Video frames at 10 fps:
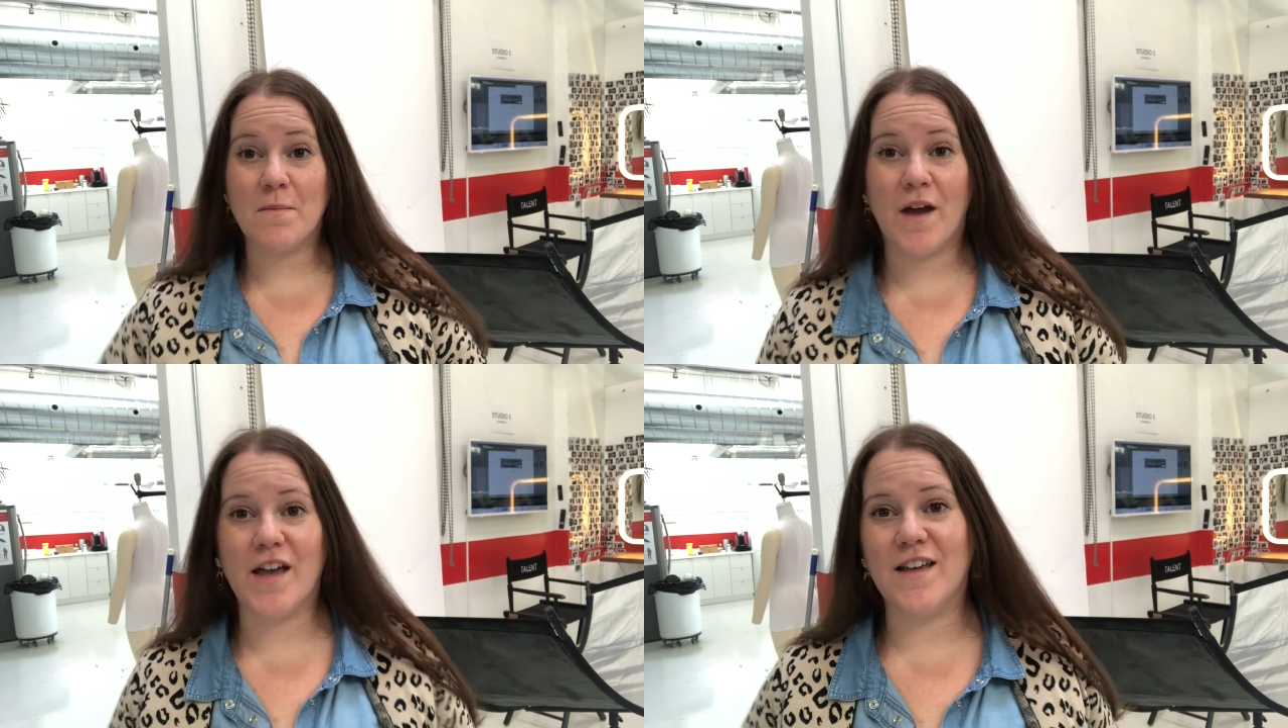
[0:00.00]

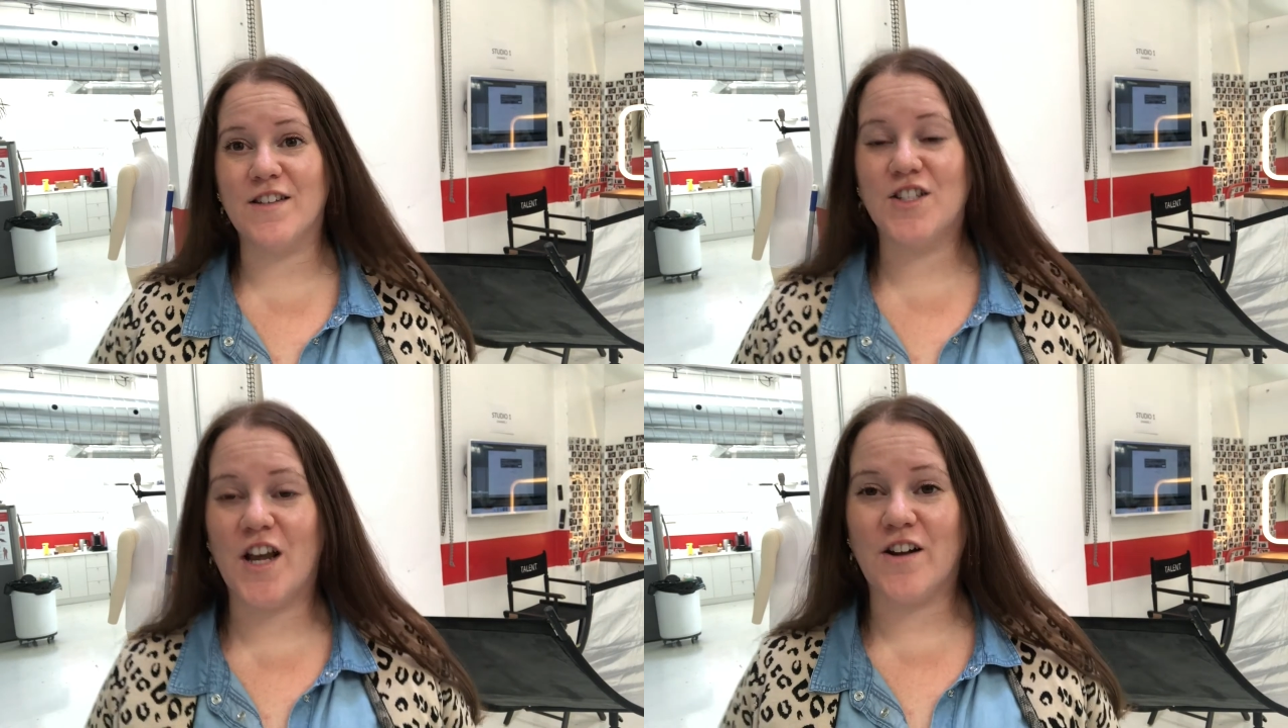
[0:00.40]
my
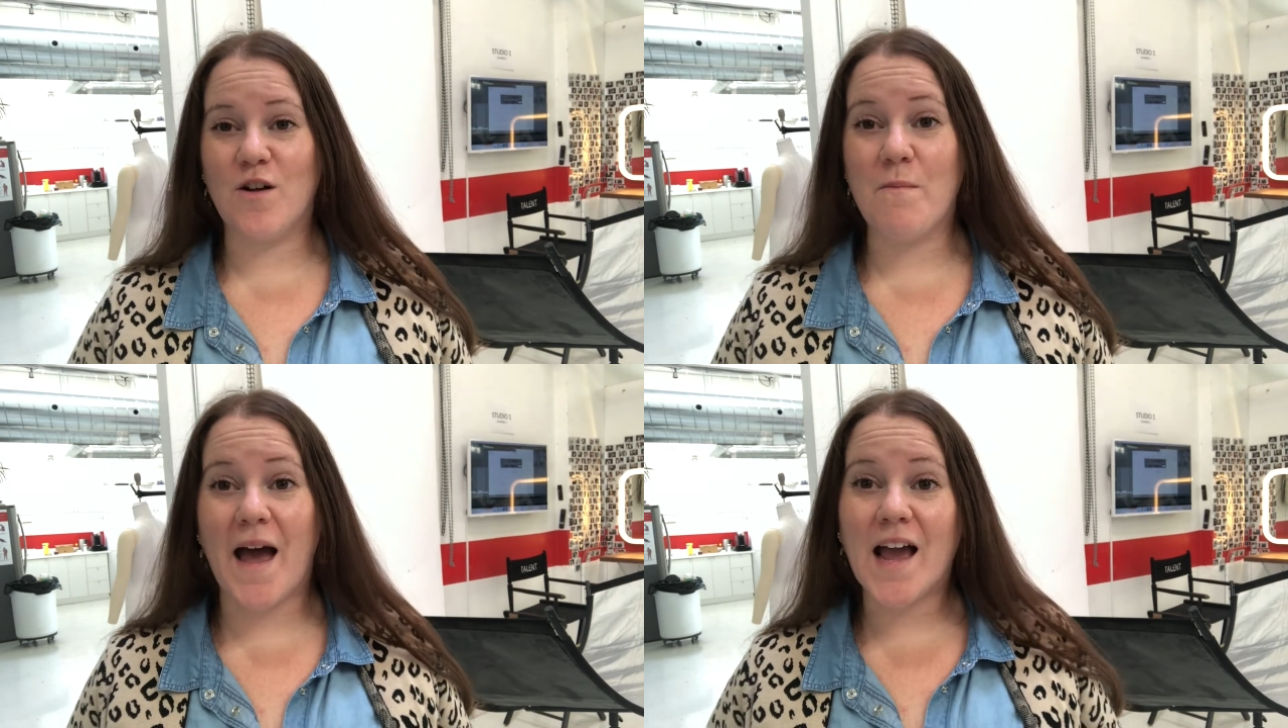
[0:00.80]

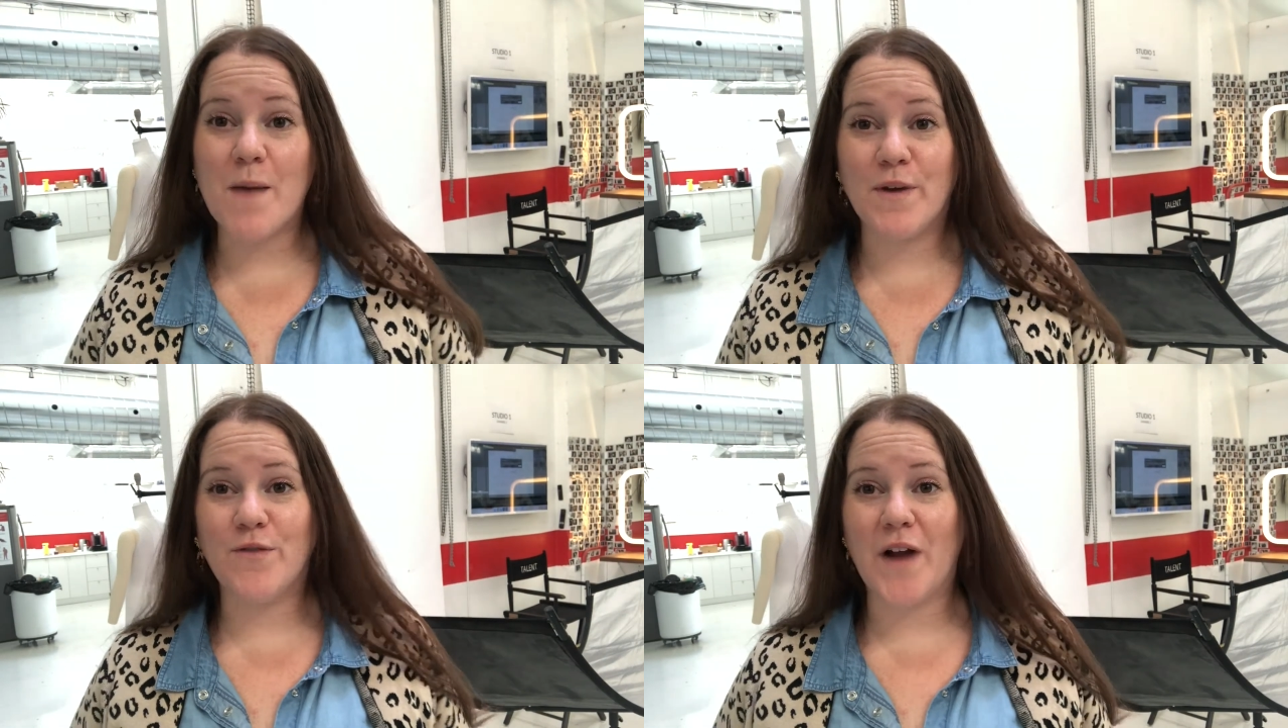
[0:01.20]
channel back
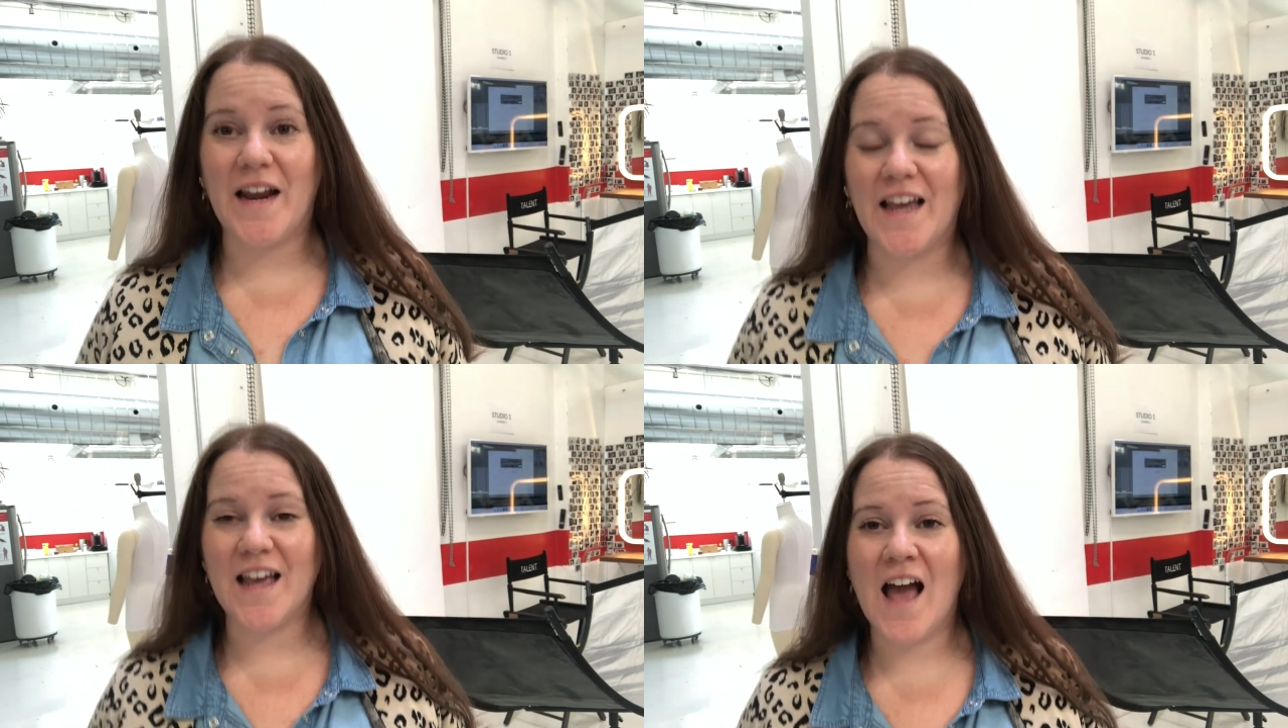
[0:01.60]
up and
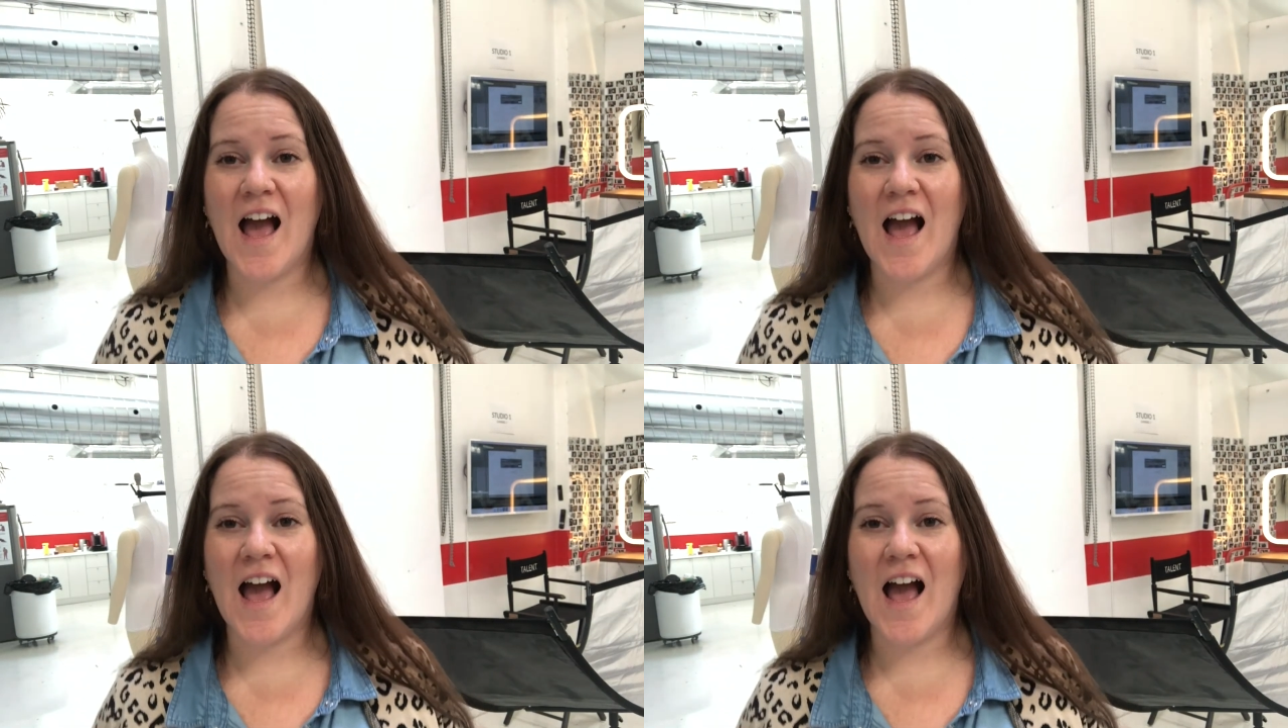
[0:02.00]
running.